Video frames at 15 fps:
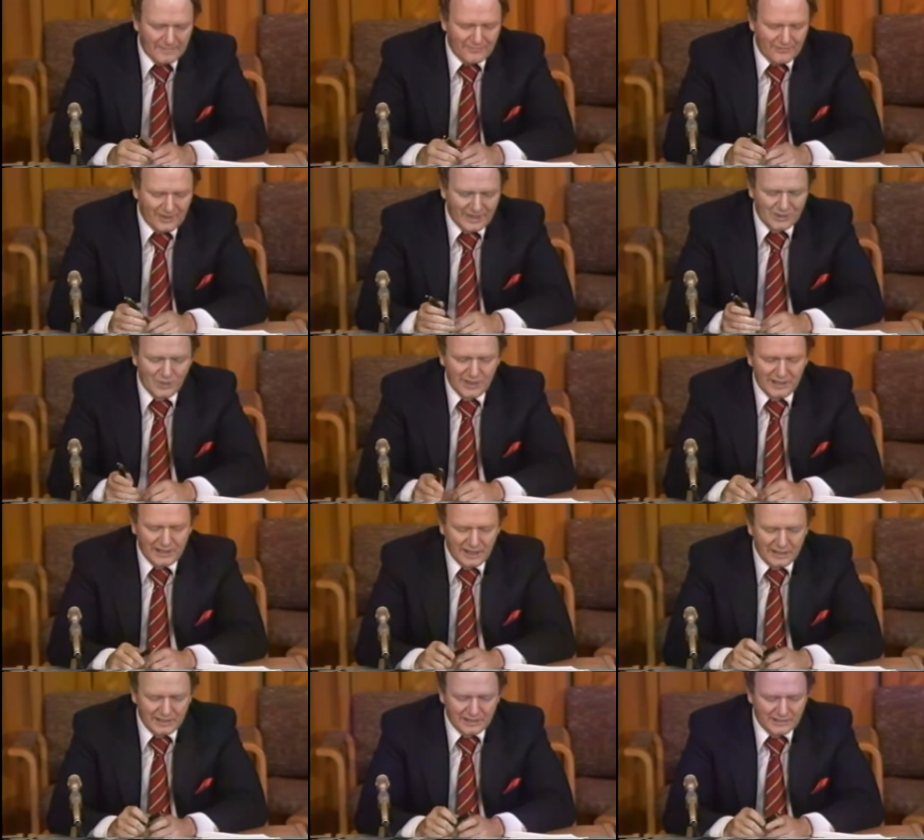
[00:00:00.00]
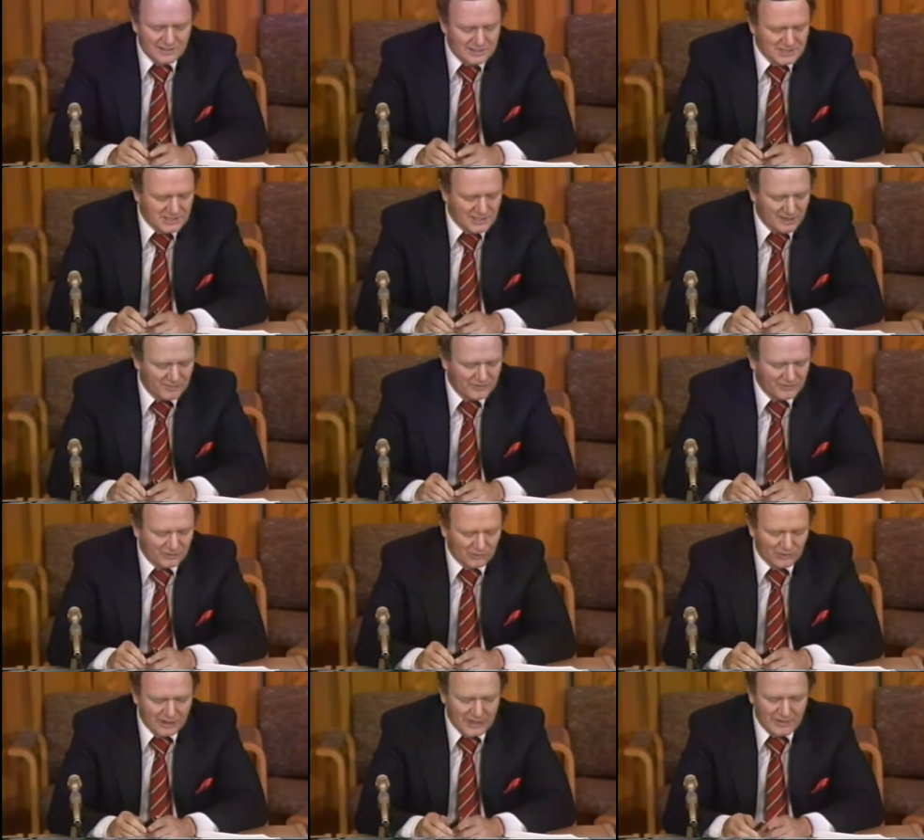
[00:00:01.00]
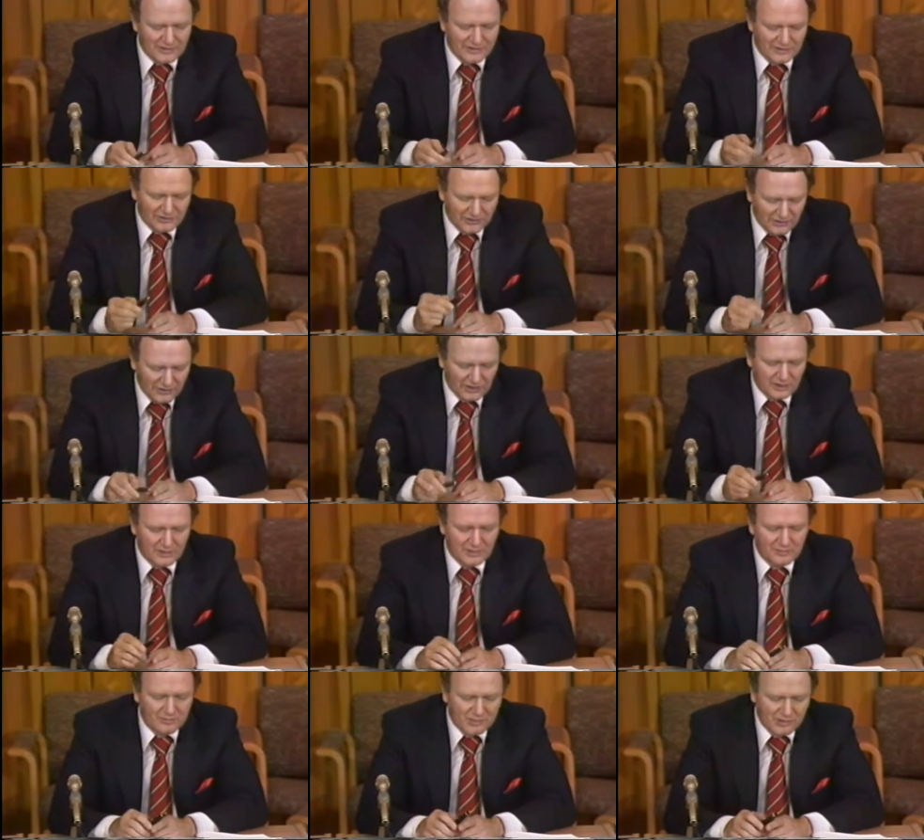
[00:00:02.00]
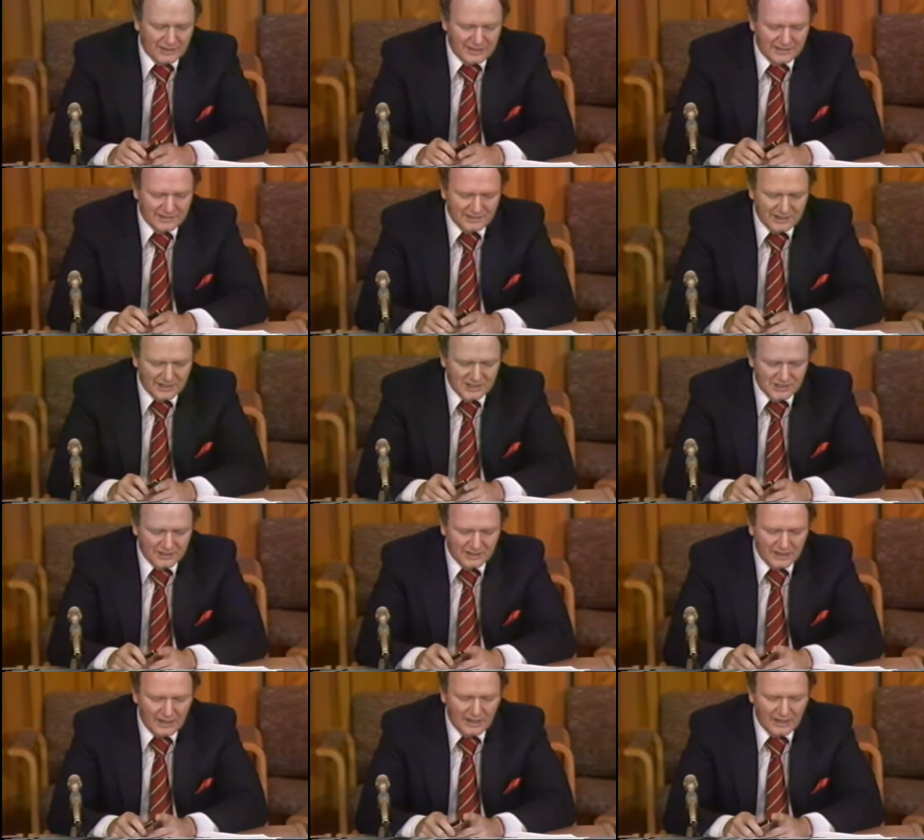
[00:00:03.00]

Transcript: Then we get into sub 3, the third precondition,